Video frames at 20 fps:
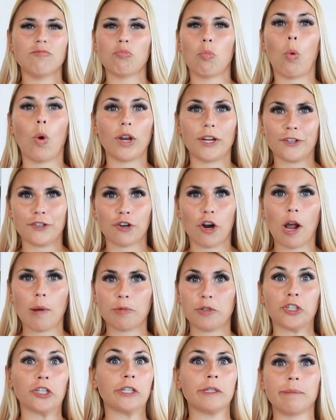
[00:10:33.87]
one
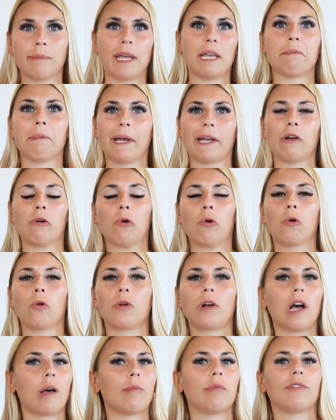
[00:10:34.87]
drop shouldn't make my
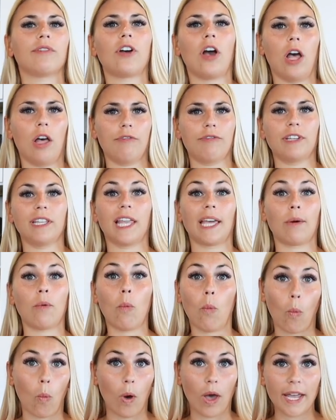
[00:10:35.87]
whole cup of coffee like
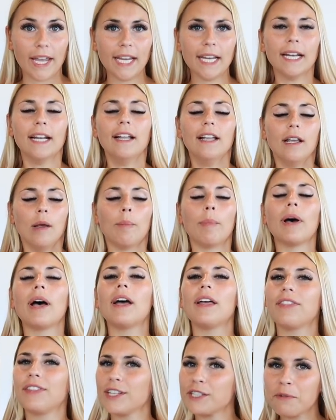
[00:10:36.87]
white,
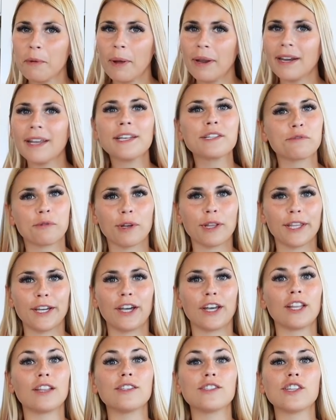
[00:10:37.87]
but this one is really
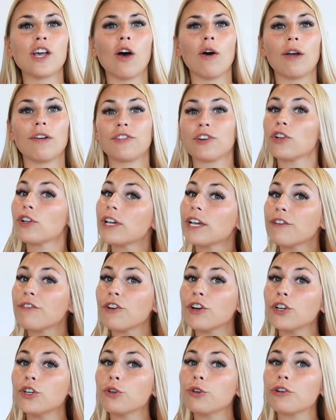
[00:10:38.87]
good. So if you're looking
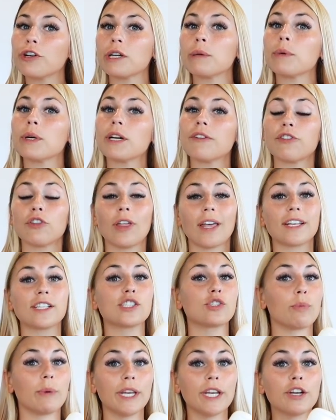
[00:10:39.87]
for a new creamer, if you like
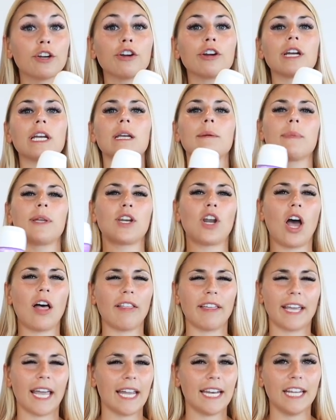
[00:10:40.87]
sweet cream and not
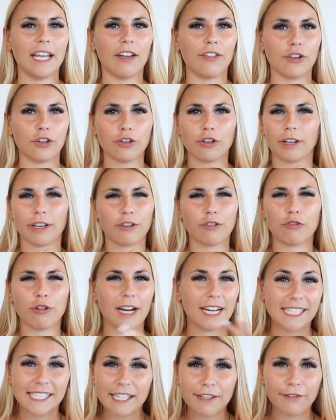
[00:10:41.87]
like any other good
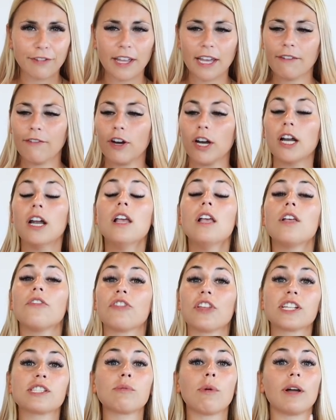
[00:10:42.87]
crazy flavor,
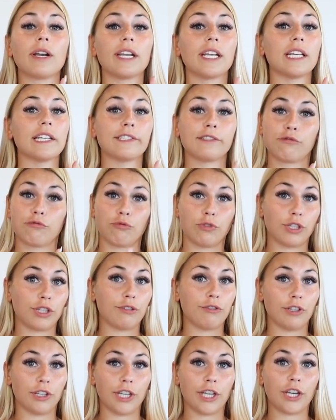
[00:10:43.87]
this one is
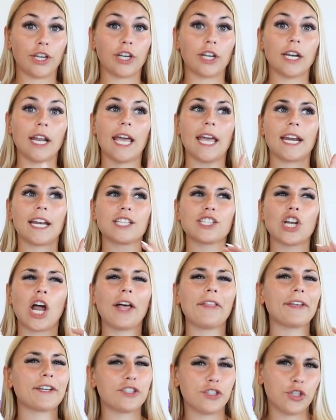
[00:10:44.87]
really, really good, and it's
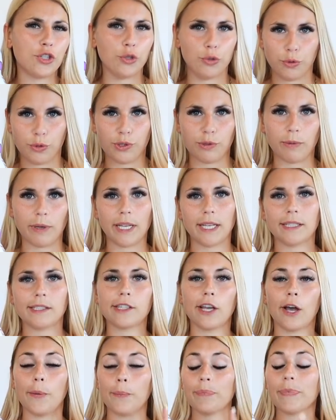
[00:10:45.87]
not like too sweet,
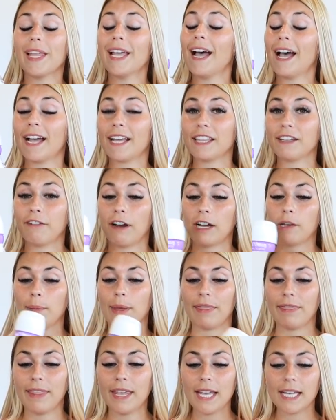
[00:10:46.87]
so highly
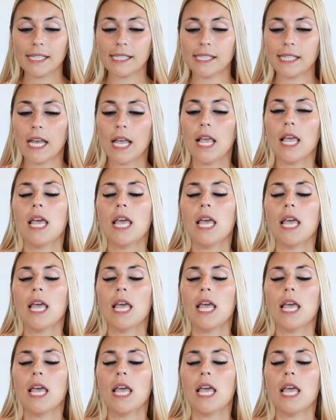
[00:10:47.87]
recommend this.